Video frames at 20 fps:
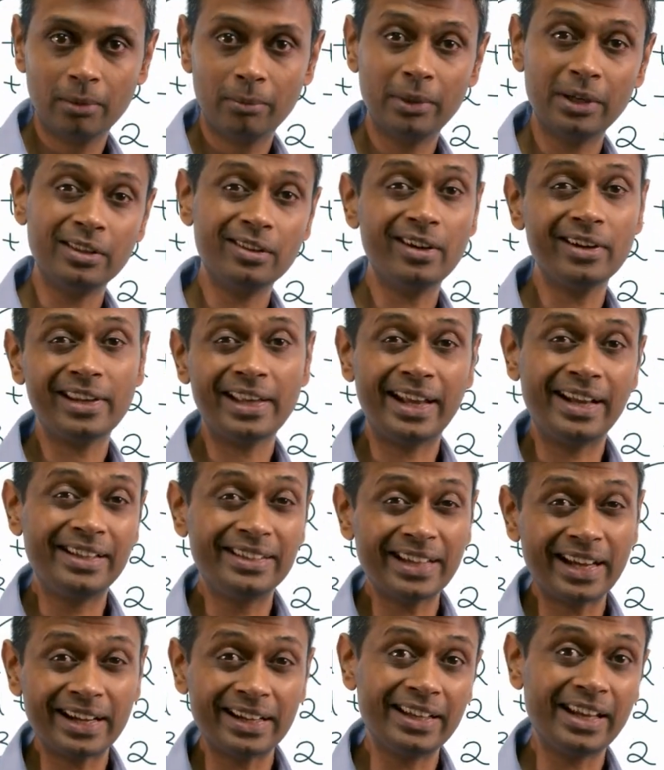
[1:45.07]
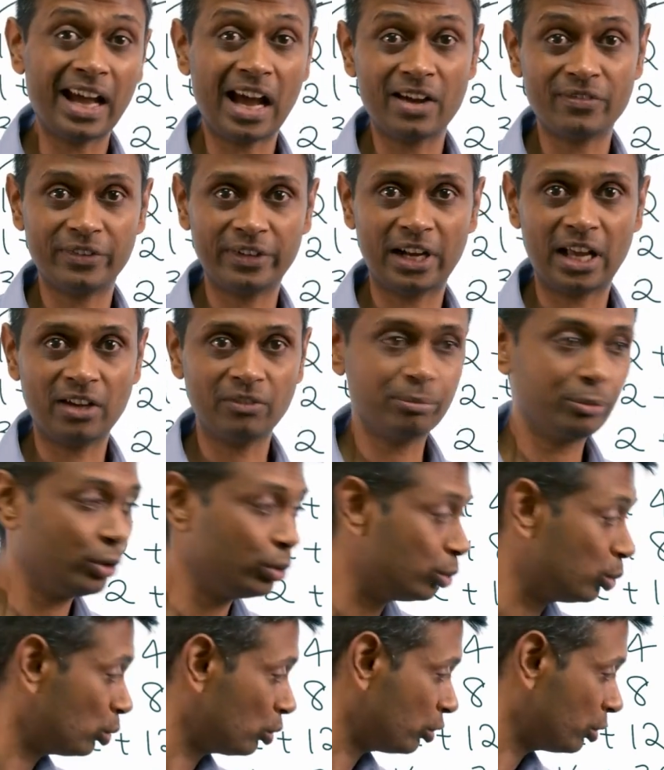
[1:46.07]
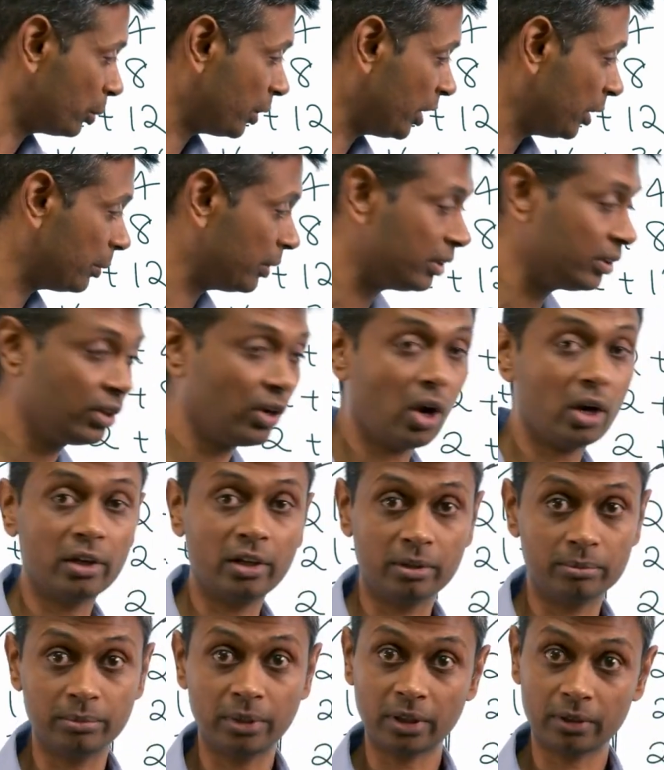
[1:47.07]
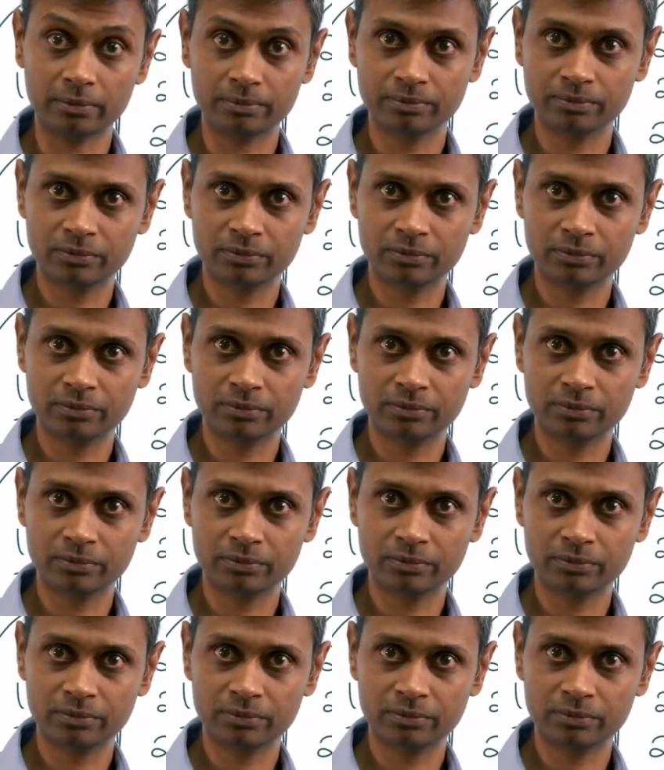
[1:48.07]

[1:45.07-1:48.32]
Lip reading: But it's not exactly half and half because 2021 is an odd number.